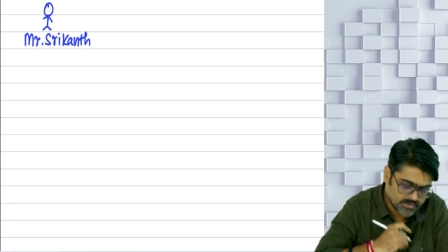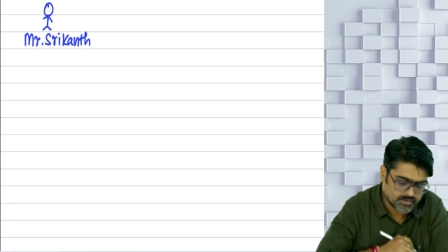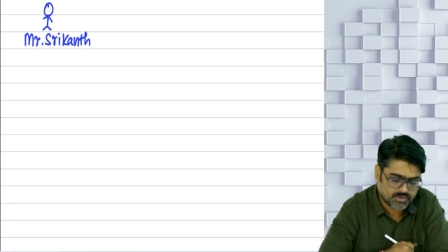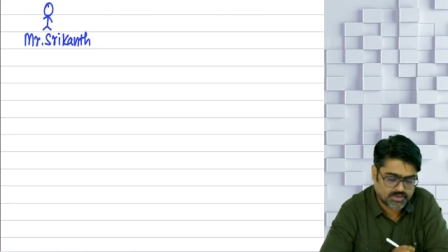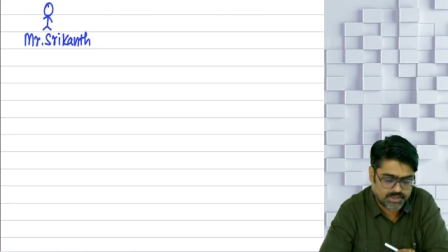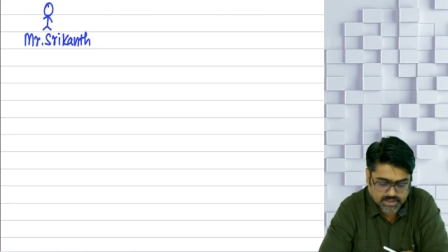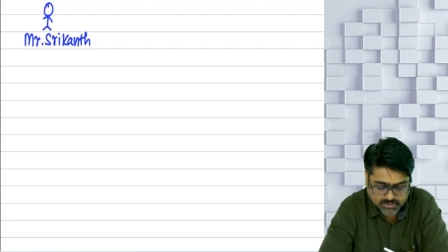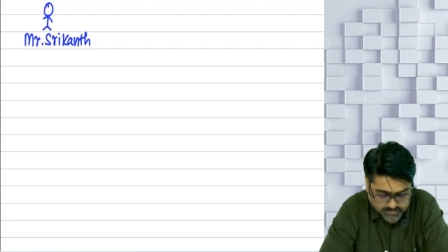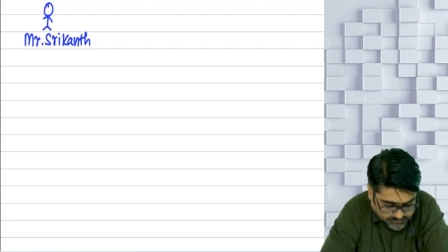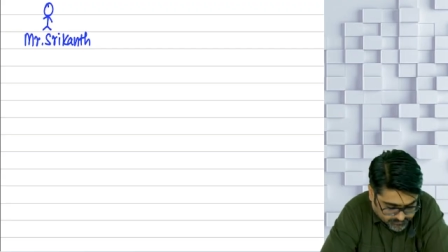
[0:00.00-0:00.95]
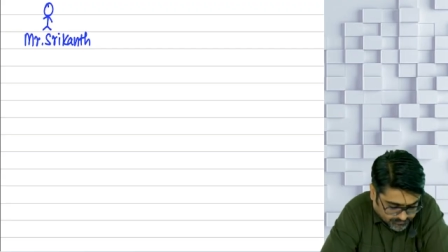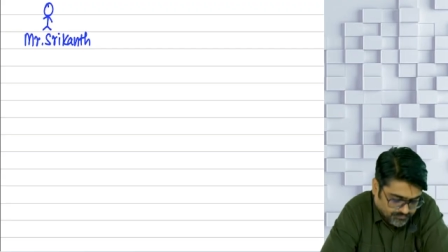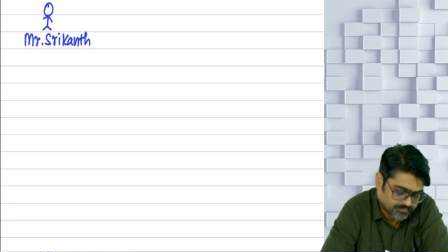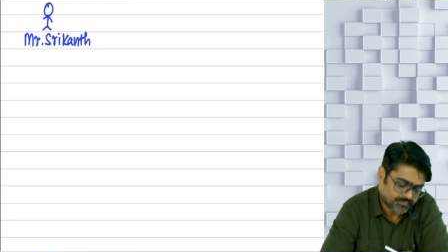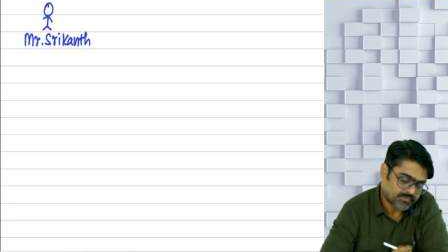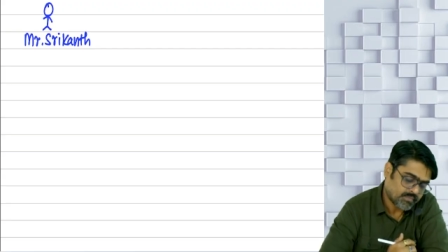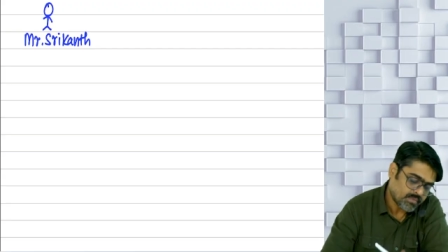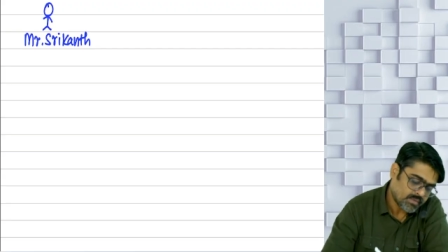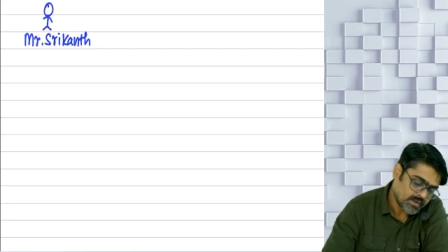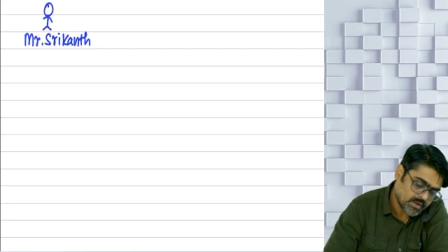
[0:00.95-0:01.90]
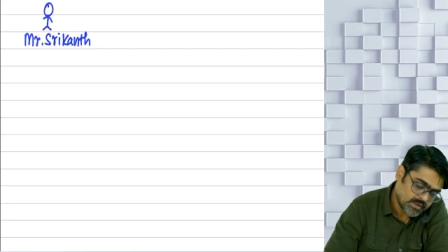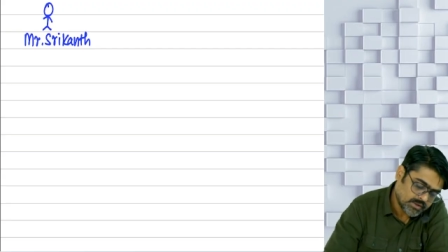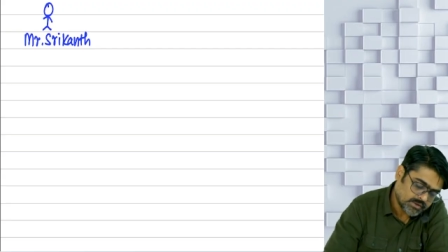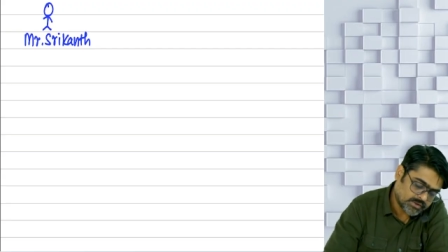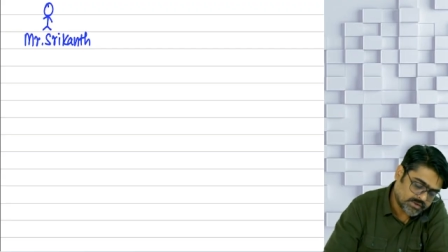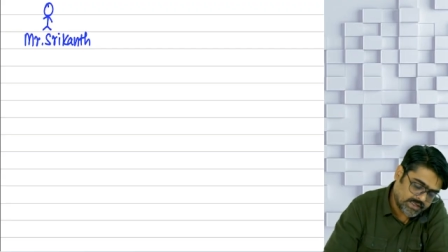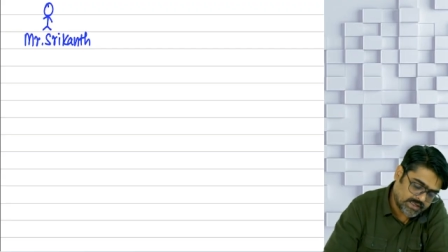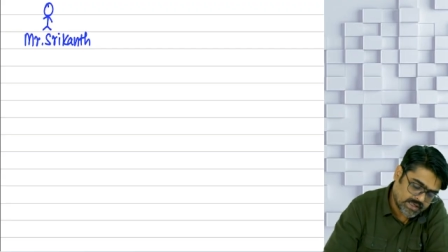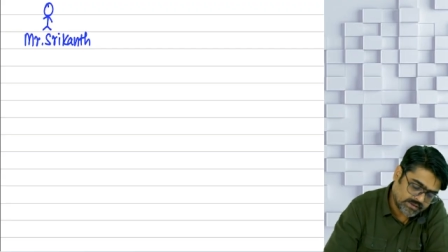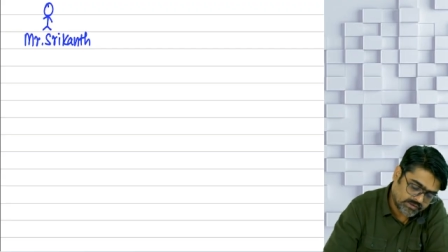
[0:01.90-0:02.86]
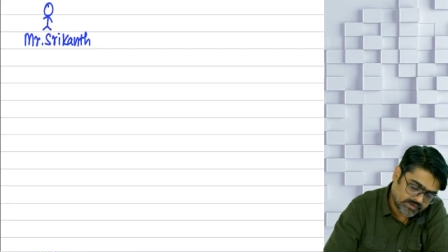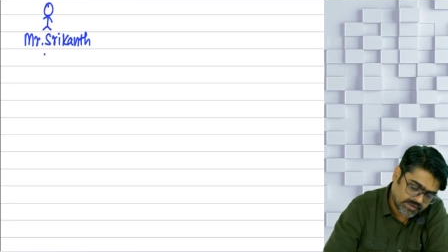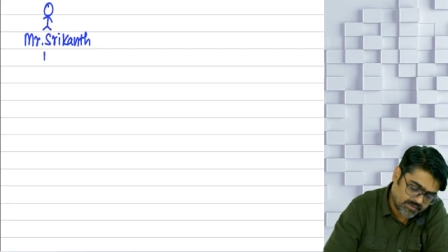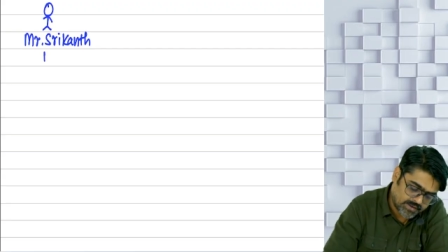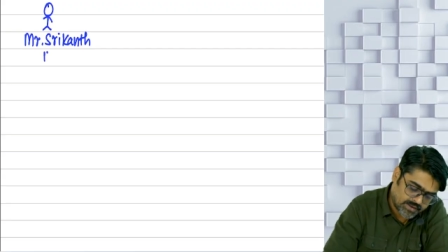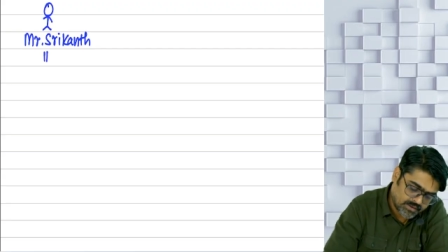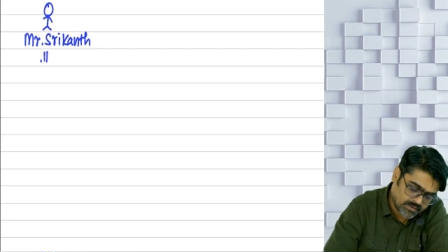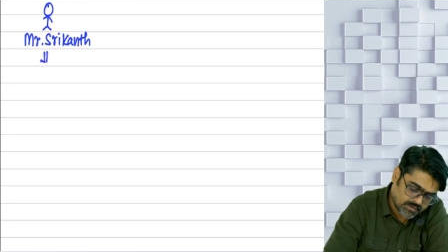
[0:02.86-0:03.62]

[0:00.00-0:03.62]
Shrikant. Shrikant is having